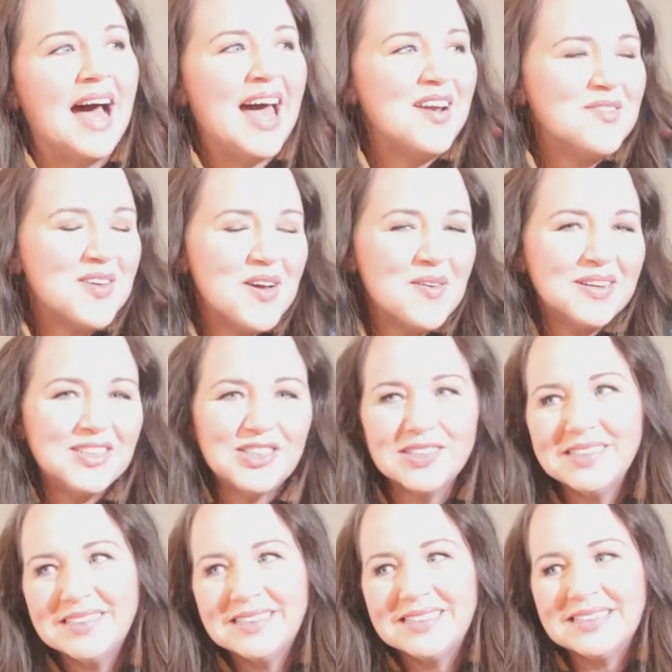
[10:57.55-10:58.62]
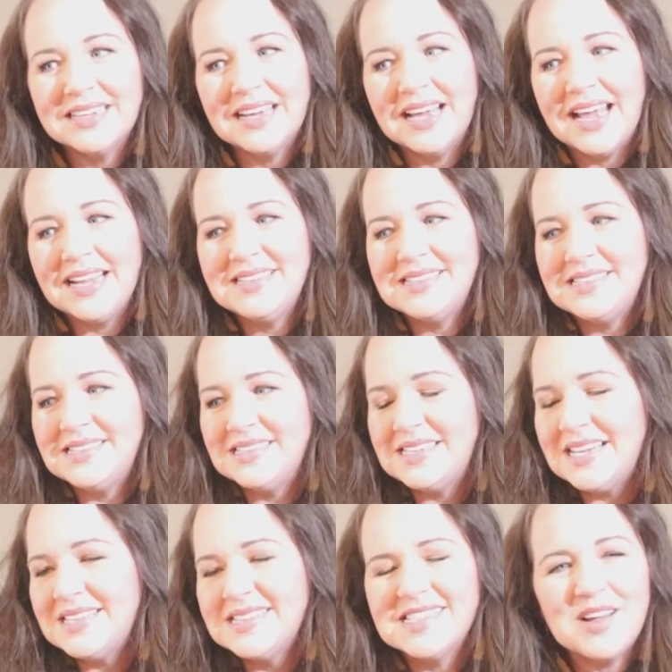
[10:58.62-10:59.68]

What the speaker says: I don't know, it did